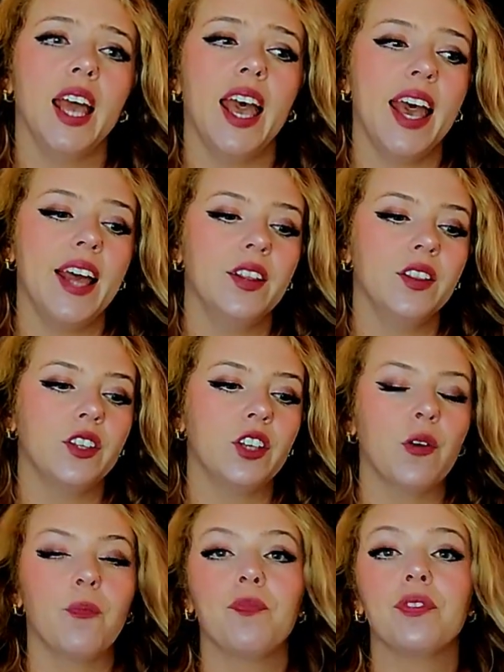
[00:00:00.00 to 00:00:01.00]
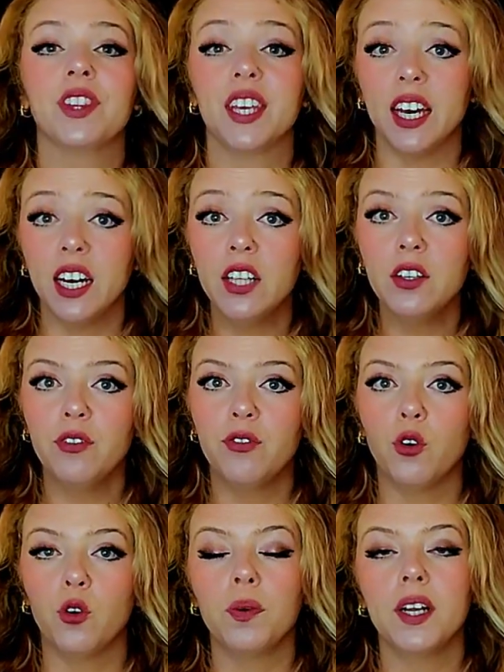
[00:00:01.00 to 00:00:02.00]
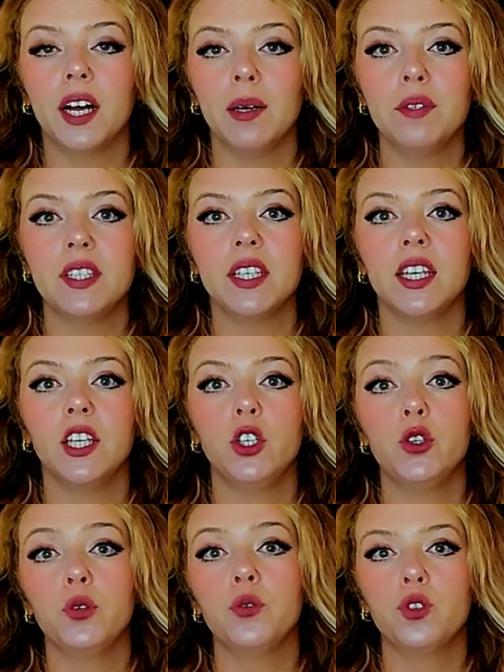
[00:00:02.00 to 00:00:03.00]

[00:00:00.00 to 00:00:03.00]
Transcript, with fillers: And the other form comes into